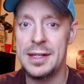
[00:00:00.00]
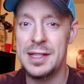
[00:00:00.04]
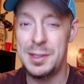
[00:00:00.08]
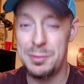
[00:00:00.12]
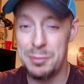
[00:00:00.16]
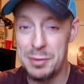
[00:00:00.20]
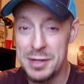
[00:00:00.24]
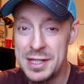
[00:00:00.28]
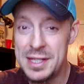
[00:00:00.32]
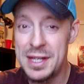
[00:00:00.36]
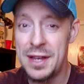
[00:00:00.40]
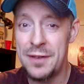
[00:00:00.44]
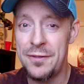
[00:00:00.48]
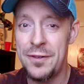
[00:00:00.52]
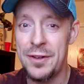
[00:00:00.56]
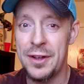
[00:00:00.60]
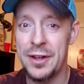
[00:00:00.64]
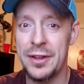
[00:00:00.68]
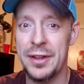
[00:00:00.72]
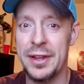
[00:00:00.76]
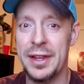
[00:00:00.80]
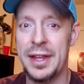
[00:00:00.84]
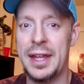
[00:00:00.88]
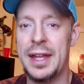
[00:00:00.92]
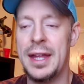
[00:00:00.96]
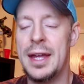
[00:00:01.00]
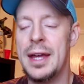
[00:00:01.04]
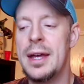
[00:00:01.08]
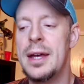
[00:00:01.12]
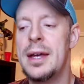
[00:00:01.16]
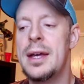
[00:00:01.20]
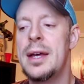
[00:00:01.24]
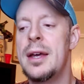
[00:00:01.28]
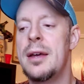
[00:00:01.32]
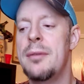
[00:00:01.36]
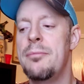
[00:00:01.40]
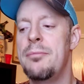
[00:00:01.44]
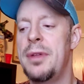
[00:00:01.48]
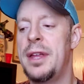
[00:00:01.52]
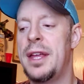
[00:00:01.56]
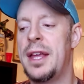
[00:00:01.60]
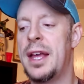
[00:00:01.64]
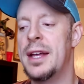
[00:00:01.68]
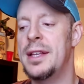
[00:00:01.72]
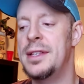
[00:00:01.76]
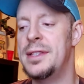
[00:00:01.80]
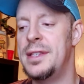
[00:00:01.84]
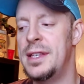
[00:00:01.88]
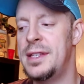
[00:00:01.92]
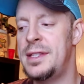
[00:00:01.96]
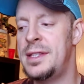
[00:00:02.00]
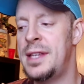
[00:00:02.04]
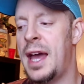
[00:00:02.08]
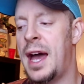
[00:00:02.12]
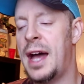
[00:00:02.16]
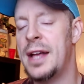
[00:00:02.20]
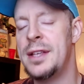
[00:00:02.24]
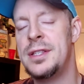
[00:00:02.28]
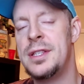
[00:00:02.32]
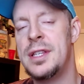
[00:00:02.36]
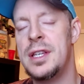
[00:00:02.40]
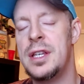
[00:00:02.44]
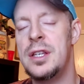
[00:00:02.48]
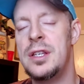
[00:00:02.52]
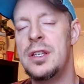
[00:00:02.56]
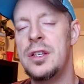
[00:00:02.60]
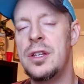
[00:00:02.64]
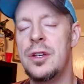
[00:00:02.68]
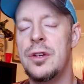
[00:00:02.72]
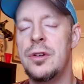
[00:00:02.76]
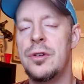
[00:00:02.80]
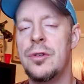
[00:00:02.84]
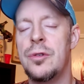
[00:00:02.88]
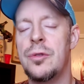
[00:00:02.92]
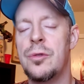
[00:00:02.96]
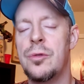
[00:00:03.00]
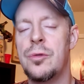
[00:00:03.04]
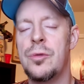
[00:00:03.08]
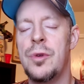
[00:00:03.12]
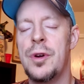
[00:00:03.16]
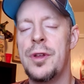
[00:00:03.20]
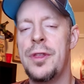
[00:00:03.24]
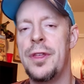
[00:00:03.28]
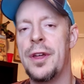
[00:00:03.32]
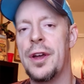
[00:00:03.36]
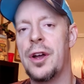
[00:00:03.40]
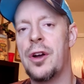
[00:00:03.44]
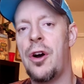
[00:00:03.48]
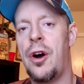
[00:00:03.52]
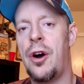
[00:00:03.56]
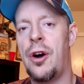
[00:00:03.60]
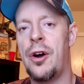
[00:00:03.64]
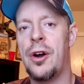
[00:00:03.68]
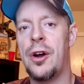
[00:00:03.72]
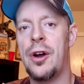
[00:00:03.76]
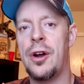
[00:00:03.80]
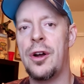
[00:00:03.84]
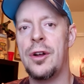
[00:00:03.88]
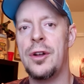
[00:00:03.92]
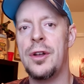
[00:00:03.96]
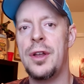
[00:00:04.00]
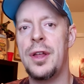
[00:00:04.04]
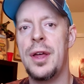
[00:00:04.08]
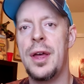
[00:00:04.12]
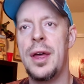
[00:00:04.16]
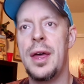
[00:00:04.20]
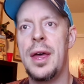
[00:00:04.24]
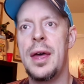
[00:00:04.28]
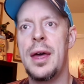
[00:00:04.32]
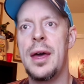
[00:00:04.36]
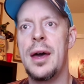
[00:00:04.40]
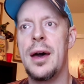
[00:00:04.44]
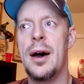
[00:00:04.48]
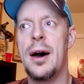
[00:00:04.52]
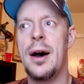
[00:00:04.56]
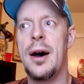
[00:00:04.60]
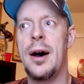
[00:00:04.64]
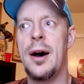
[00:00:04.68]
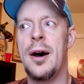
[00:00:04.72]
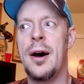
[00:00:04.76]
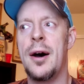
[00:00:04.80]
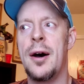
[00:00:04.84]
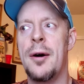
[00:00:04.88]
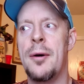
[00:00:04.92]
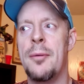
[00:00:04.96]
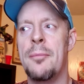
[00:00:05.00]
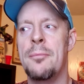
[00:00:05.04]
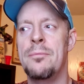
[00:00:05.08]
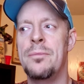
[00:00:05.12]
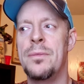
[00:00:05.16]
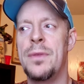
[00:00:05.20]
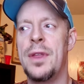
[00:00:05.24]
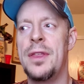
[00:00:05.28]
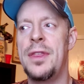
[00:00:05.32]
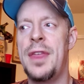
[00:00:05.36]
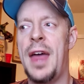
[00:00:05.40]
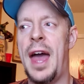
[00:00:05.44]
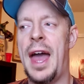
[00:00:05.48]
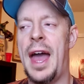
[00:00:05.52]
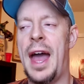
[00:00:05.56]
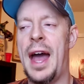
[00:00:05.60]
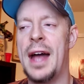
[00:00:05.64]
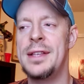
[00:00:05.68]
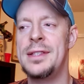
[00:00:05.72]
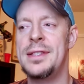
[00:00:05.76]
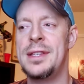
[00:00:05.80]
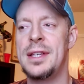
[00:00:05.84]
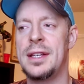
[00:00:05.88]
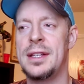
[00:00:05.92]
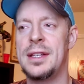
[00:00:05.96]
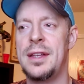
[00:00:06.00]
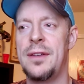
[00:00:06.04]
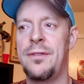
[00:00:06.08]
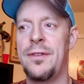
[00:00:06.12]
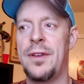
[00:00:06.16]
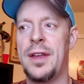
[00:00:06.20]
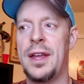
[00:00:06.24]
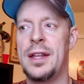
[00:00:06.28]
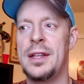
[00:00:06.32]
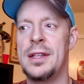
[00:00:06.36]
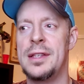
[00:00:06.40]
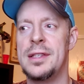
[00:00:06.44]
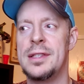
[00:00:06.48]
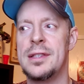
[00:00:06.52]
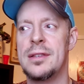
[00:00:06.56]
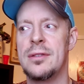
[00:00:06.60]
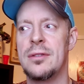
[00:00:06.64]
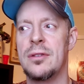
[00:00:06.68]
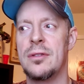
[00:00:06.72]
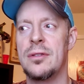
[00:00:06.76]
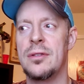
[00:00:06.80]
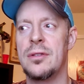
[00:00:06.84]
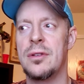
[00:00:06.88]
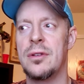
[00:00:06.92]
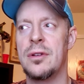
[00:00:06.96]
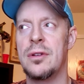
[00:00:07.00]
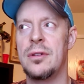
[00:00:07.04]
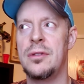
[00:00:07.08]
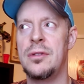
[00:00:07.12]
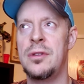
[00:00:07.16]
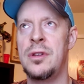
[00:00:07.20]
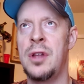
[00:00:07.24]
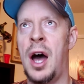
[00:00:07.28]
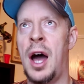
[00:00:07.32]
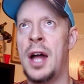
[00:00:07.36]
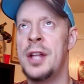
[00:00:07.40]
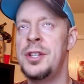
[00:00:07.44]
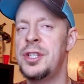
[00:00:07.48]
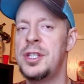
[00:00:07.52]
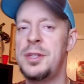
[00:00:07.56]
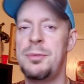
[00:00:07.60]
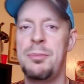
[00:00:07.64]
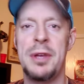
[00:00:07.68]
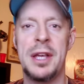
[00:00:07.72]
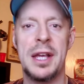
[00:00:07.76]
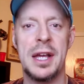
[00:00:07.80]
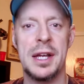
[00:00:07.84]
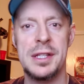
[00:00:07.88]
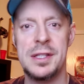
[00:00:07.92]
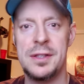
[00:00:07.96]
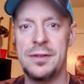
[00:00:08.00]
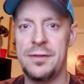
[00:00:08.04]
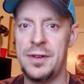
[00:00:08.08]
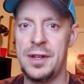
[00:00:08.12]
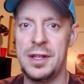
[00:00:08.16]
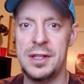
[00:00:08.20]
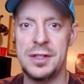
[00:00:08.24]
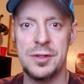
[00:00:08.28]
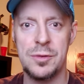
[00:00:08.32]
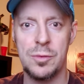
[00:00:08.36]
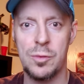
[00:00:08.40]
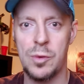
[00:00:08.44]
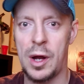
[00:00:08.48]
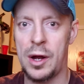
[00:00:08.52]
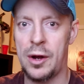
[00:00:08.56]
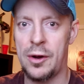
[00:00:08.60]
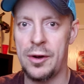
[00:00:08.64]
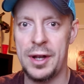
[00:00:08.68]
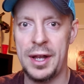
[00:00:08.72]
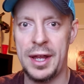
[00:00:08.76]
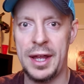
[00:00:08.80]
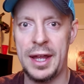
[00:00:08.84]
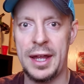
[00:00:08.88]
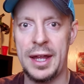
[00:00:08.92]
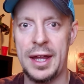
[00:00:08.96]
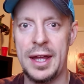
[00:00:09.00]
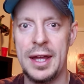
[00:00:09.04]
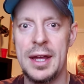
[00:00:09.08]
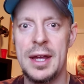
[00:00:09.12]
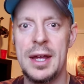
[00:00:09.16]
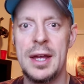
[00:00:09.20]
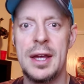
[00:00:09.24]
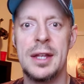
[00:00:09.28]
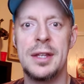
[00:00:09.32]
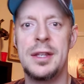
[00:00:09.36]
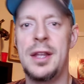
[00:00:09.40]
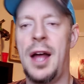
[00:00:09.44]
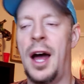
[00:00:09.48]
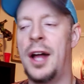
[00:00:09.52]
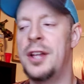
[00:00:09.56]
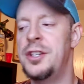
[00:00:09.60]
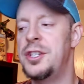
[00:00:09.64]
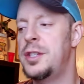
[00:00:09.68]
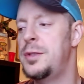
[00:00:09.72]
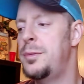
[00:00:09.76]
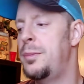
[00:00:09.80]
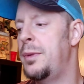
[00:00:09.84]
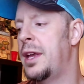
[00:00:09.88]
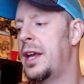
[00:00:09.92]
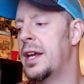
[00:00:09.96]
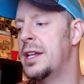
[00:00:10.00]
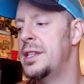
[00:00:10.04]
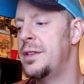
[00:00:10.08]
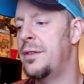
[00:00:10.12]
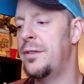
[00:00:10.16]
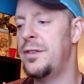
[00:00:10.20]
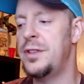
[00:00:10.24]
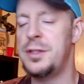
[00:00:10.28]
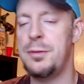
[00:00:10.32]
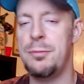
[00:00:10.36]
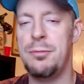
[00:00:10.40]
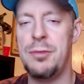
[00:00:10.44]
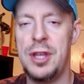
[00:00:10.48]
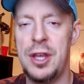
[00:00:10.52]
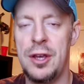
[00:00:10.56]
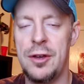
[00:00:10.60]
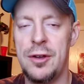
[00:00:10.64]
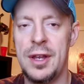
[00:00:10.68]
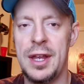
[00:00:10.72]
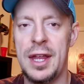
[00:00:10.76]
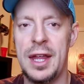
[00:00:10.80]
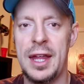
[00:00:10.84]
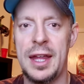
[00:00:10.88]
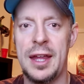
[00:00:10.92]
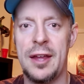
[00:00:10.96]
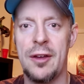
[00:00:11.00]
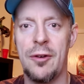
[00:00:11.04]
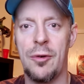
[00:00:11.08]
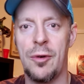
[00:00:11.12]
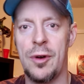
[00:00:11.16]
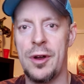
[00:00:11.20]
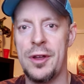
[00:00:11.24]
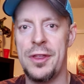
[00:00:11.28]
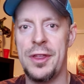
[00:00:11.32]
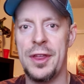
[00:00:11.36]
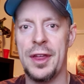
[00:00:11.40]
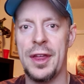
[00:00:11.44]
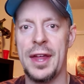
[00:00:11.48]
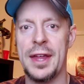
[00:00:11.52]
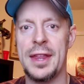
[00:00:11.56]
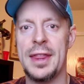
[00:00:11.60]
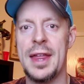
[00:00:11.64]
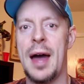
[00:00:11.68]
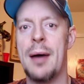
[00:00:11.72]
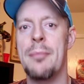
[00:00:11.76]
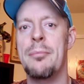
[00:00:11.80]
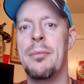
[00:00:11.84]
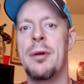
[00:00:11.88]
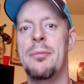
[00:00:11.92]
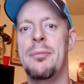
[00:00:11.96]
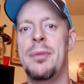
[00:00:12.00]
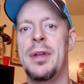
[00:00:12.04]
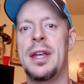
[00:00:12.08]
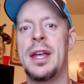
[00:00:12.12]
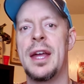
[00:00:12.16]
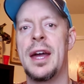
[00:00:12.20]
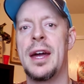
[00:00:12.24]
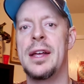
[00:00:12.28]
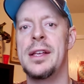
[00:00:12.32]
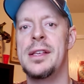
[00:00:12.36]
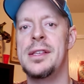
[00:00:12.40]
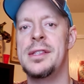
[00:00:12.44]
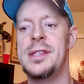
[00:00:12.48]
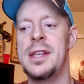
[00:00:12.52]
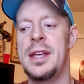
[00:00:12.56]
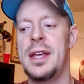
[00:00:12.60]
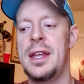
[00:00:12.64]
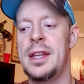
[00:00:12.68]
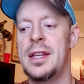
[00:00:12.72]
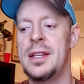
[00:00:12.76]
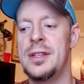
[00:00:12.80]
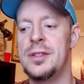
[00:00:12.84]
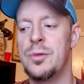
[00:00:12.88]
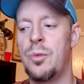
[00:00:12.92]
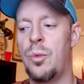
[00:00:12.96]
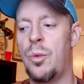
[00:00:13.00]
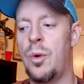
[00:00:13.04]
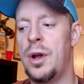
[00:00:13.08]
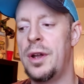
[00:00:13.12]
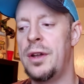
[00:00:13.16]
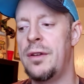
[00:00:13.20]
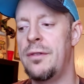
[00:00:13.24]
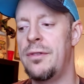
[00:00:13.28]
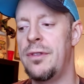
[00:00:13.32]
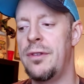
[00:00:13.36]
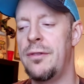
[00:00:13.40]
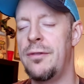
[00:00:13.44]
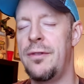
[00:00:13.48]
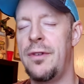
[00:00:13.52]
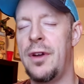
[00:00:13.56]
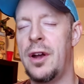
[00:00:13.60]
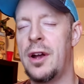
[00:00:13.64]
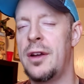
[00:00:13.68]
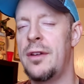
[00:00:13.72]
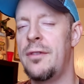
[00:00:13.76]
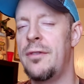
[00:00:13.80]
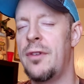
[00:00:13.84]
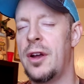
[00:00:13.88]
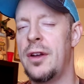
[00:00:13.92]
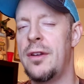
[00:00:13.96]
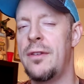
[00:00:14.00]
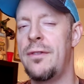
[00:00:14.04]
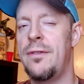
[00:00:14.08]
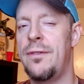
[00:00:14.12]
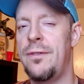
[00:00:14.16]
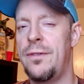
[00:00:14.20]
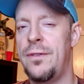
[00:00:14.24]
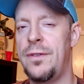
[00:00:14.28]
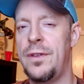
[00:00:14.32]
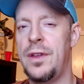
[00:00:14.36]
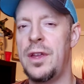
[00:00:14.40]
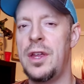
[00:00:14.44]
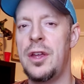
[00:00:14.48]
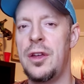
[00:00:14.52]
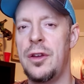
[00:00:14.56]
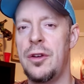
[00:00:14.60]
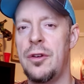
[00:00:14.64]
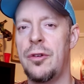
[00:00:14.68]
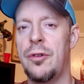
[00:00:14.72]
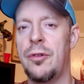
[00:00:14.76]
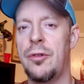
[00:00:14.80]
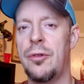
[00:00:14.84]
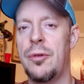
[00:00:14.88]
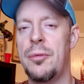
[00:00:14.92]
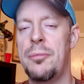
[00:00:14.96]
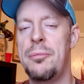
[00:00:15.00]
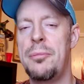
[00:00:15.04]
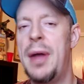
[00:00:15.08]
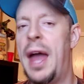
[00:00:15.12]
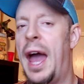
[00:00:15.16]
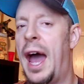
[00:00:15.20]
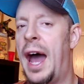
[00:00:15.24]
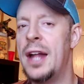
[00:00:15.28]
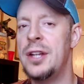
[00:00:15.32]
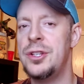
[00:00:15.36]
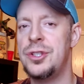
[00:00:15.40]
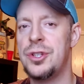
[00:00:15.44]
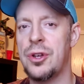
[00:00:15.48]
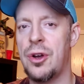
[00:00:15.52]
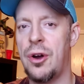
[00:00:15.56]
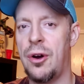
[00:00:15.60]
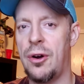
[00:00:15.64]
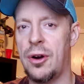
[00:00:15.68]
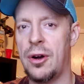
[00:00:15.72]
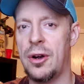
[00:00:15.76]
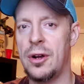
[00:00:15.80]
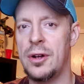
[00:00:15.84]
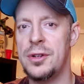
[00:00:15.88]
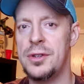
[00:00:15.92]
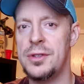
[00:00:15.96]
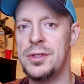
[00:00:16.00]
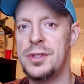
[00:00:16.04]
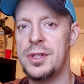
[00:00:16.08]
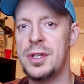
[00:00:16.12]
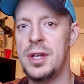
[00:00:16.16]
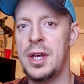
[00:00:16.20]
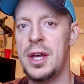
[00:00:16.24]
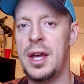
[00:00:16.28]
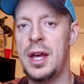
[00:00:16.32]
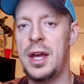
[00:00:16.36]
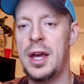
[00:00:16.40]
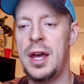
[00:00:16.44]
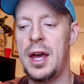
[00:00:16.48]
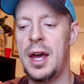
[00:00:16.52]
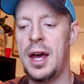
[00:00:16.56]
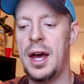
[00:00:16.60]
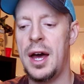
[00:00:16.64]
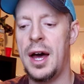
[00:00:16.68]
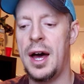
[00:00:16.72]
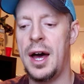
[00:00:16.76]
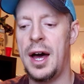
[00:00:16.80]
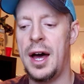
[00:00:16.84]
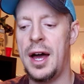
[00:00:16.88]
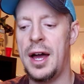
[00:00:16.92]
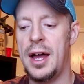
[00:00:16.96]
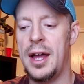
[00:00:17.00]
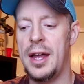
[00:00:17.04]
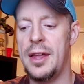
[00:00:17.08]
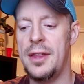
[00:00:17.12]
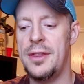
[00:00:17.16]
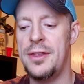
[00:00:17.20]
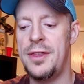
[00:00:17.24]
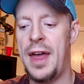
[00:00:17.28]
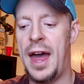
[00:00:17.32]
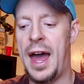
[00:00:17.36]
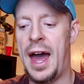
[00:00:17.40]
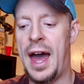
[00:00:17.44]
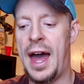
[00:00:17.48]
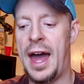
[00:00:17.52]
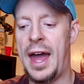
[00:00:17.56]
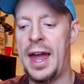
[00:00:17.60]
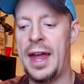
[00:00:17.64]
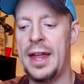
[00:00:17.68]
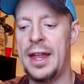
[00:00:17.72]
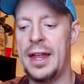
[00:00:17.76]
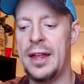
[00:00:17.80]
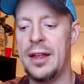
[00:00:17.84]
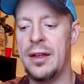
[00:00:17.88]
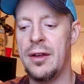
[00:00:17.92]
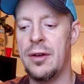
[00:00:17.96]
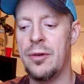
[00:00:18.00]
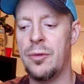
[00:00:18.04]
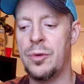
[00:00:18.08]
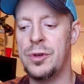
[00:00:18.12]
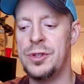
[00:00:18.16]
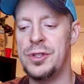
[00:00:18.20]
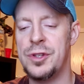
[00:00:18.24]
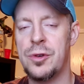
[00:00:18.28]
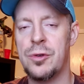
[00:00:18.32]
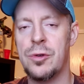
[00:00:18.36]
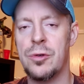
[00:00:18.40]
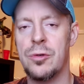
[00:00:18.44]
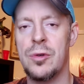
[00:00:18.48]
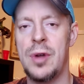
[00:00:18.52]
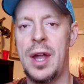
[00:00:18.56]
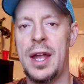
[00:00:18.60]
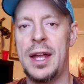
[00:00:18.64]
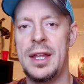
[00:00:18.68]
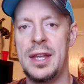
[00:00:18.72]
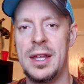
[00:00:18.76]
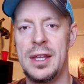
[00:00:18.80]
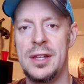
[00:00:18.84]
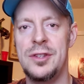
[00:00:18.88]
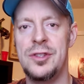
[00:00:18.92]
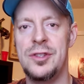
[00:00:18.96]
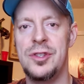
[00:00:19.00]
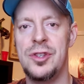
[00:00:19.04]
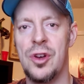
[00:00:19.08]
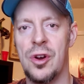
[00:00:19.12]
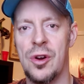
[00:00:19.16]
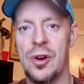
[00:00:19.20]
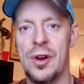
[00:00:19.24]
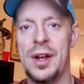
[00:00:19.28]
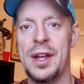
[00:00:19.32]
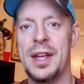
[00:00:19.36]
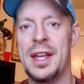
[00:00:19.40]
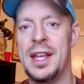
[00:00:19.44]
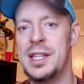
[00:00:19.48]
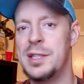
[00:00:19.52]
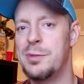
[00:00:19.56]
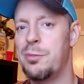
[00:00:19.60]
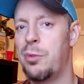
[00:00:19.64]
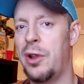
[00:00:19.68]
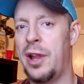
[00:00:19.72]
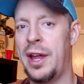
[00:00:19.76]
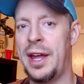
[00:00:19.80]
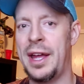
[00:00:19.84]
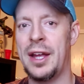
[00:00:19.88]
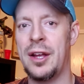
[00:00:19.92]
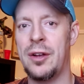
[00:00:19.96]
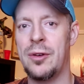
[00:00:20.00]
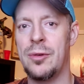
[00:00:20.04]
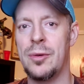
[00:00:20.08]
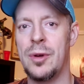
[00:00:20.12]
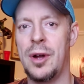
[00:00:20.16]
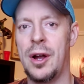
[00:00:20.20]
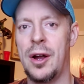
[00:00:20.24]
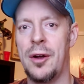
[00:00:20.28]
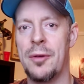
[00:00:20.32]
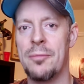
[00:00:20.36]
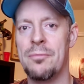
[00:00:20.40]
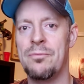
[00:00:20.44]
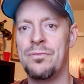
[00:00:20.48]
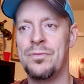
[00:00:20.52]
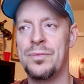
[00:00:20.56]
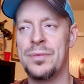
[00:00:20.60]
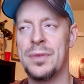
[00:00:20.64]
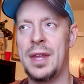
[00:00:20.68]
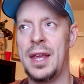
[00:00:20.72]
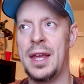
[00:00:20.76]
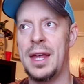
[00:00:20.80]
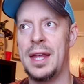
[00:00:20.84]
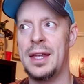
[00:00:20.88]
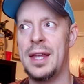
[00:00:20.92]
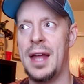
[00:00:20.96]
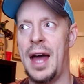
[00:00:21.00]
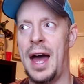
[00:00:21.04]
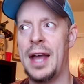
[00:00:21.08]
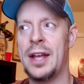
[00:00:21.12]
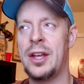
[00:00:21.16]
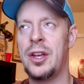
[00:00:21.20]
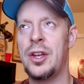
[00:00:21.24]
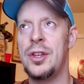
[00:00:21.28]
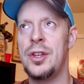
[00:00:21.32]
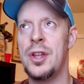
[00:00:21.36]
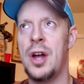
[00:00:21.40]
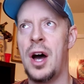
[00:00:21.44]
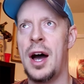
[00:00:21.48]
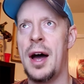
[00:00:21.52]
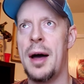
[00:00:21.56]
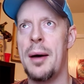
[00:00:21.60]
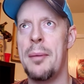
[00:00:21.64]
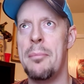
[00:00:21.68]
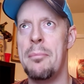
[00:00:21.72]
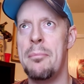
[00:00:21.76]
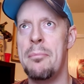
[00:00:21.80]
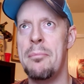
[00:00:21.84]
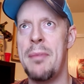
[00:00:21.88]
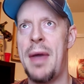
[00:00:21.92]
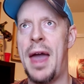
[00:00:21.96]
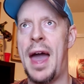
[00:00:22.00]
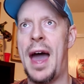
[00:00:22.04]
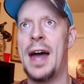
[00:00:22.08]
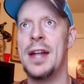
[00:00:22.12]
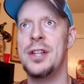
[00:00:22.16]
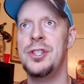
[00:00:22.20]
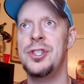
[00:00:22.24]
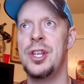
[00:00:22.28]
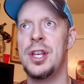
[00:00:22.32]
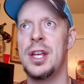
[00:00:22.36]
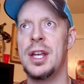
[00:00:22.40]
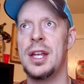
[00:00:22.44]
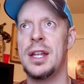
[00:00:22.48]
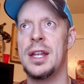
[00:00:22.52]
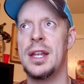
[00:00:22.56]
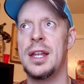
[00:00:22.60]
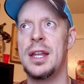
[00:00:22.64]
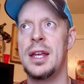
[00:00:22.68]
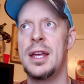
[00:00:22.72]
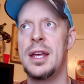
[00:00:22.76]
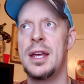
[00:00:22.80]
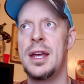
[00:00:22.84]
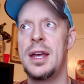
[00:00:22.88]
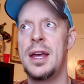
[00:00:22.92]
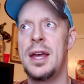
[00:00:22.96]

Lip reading: specifically, because this has to do with a card that has significance, not just because of its rarity, not just because of its beauty or anything like that, but because it is one of the very, very few patch cards that was created during his playing career. And I could not imagine